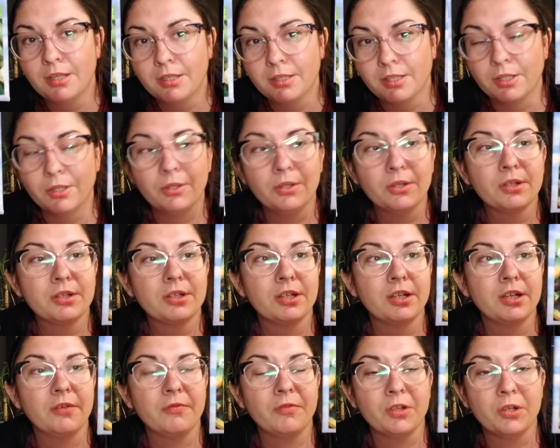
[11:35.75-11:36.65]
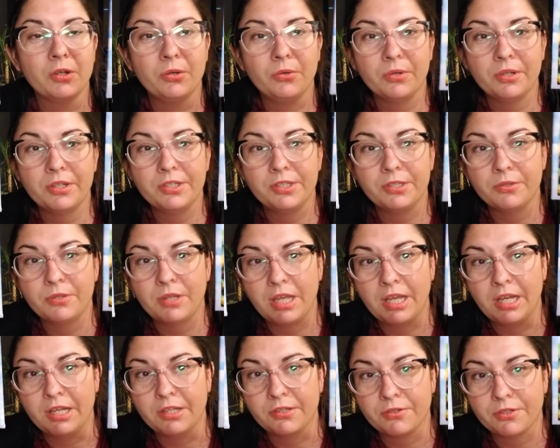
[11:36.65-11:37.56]
look of the golden
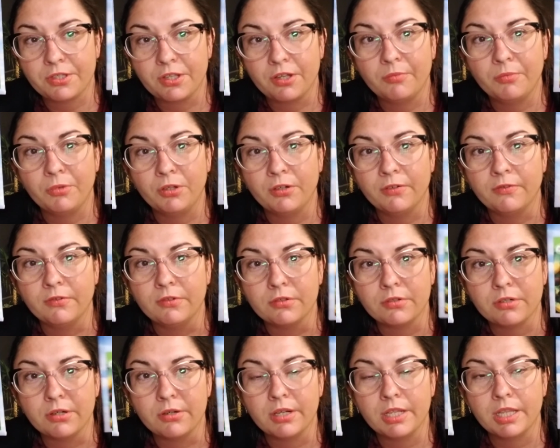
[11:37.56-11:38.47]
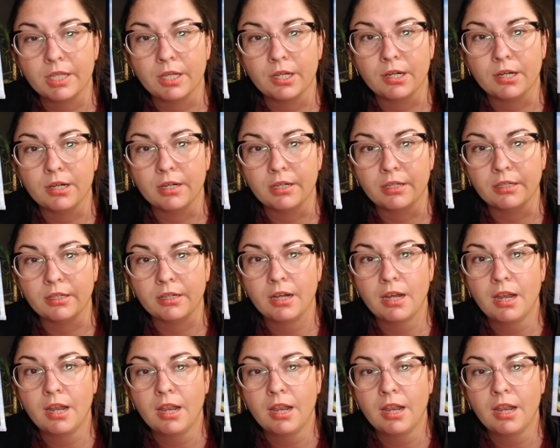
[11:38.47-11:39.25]
zucchini. They're so beautiful growing in the garden.